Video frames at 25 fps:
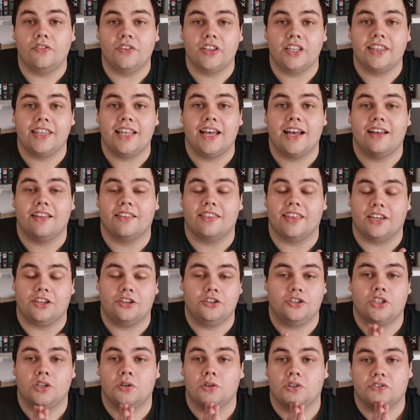Other than that,
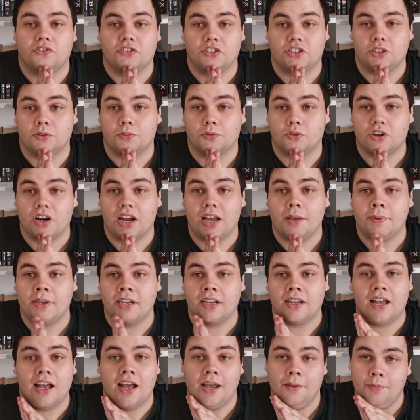thank you so much for
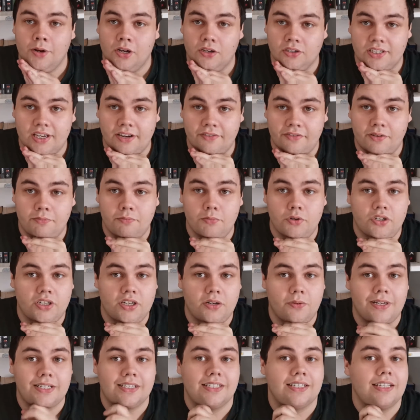subscribing. I post every
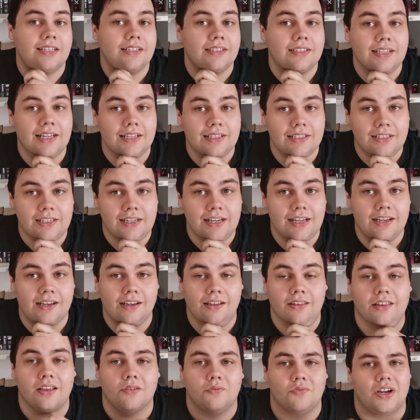Monday, Wednesday and
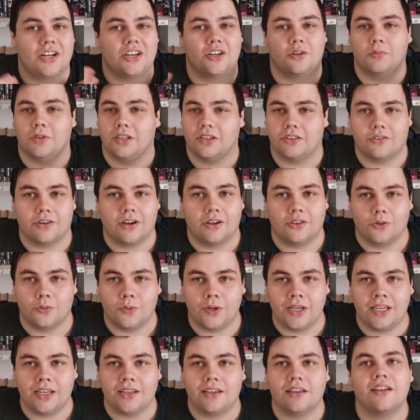Saturday and then randomly
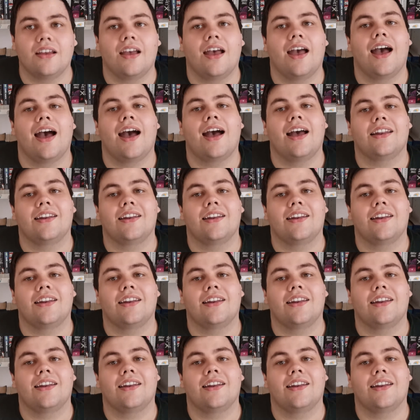throughout the week.